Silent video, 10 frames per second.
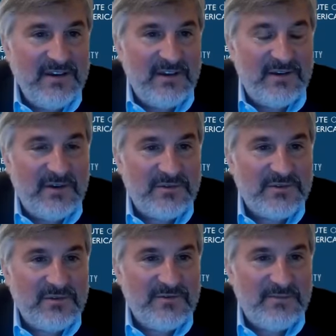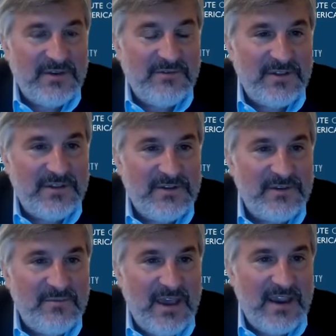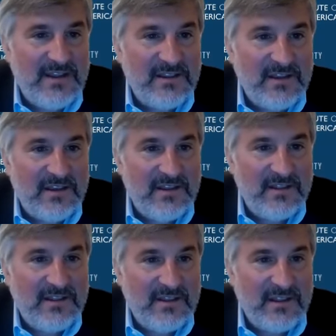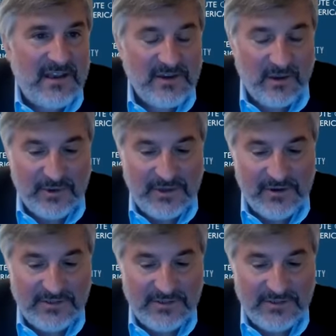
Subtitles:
you know, sort of the pivot that you made in the last couple of